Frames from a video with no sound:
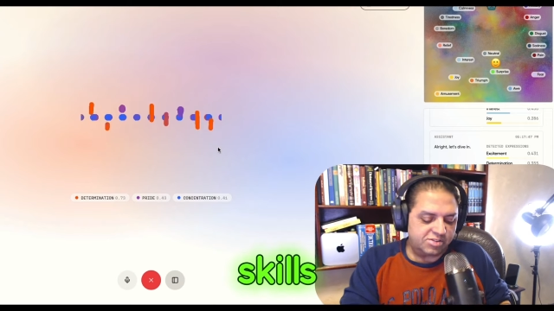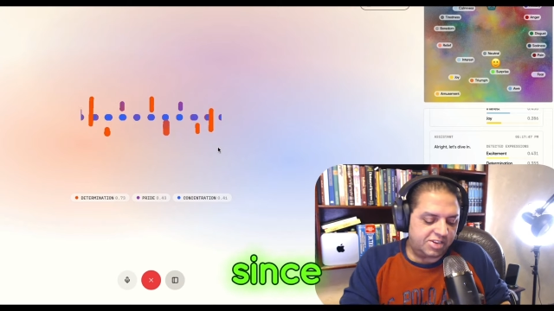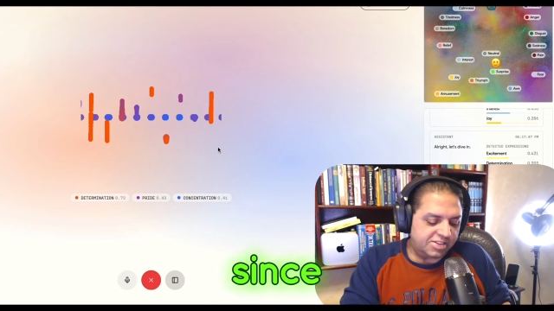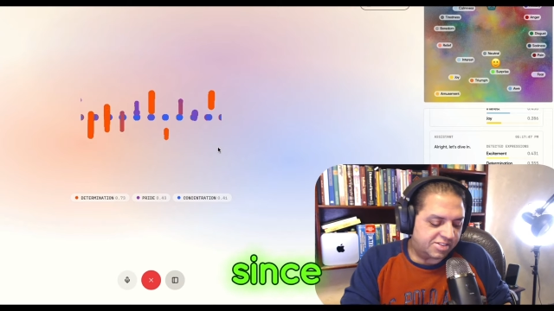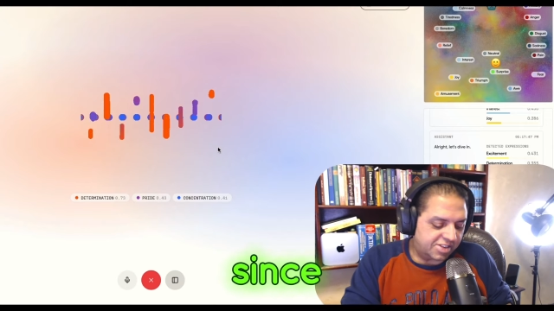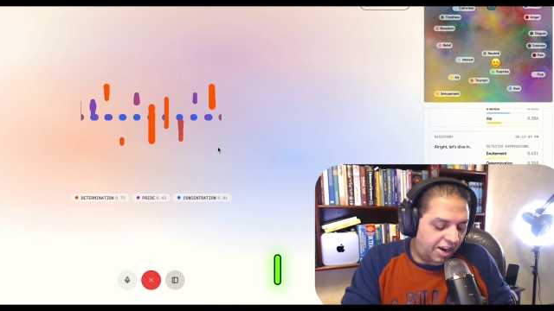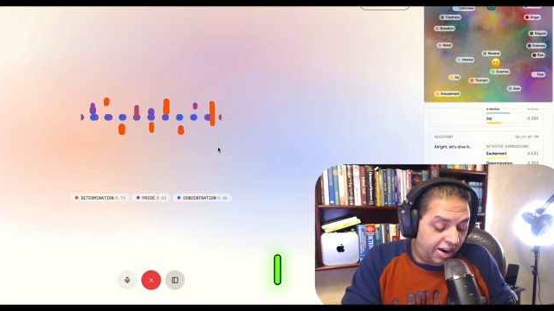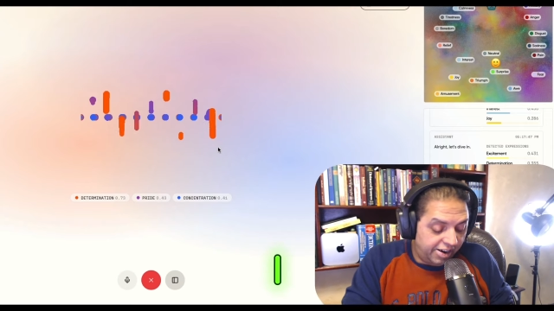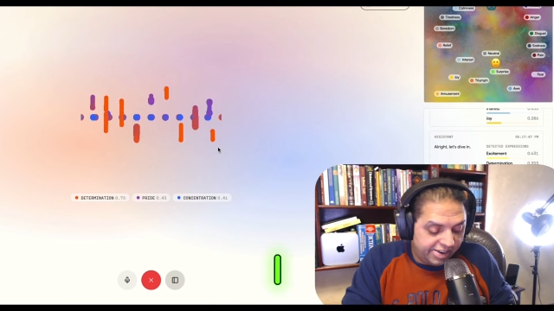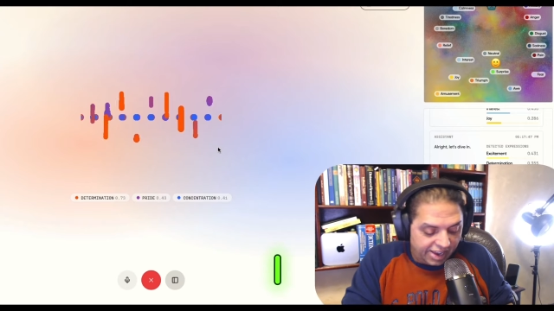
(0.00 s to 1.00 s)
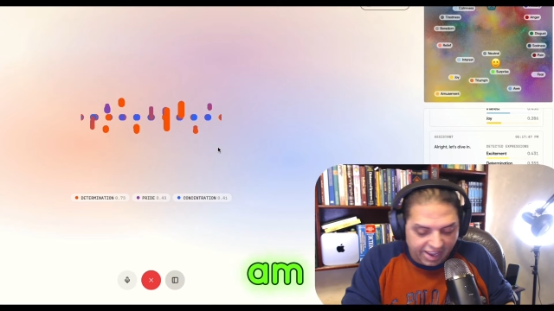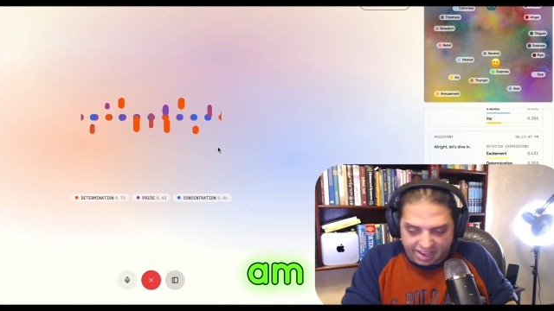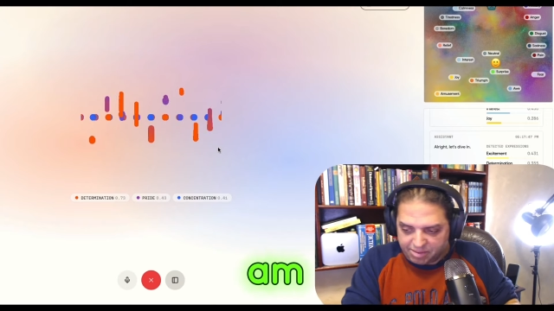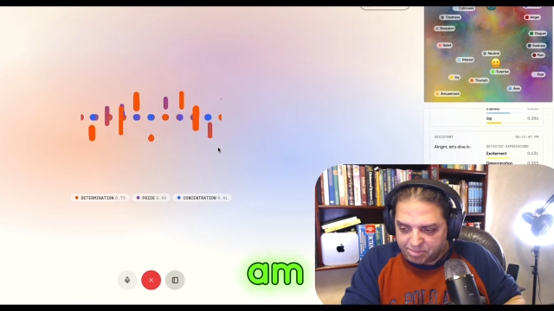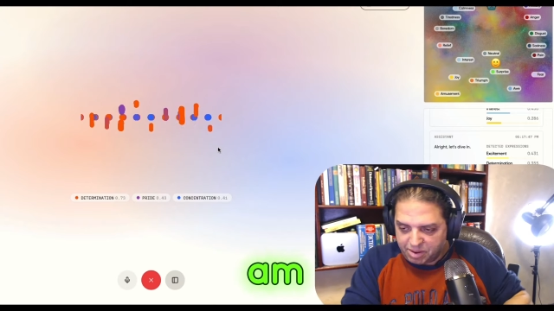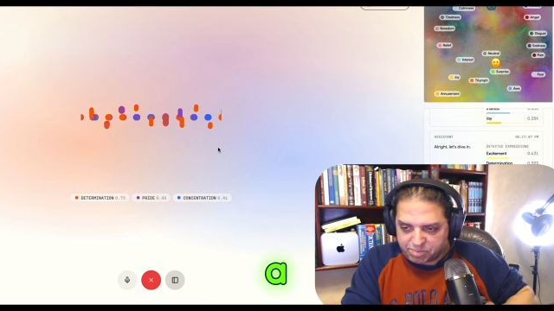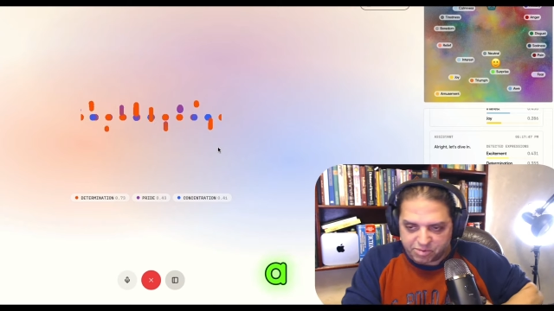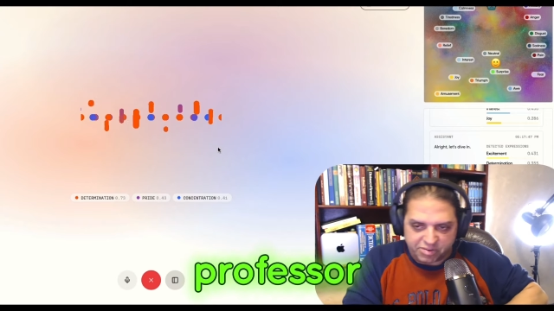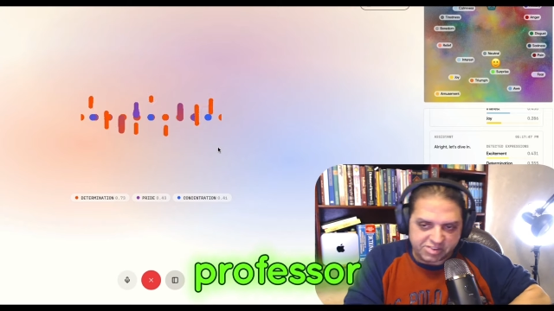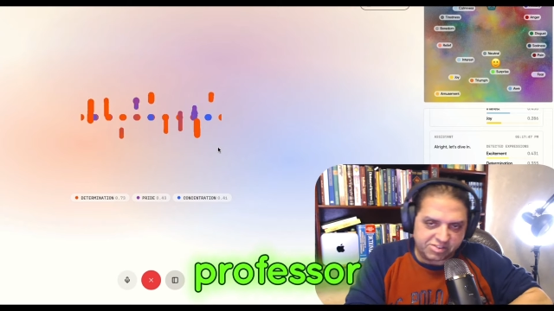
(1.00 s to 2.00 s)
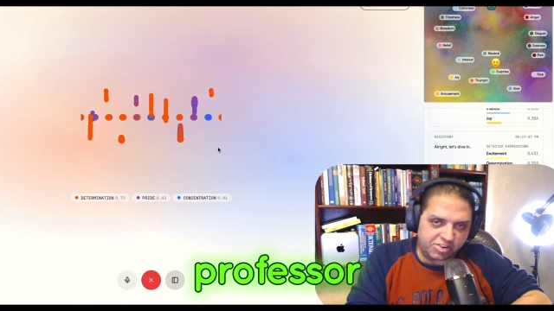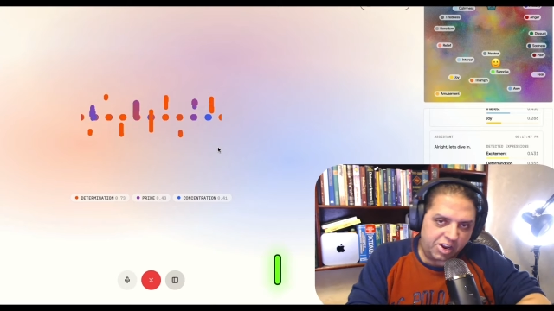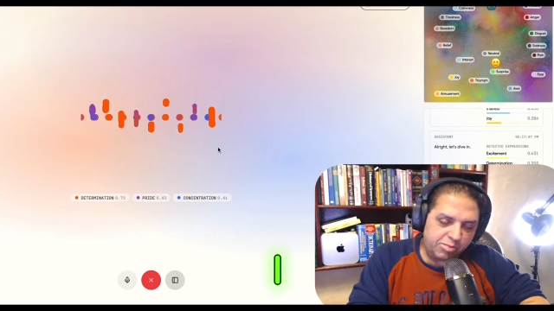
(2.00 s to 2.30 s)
Since I am a professor,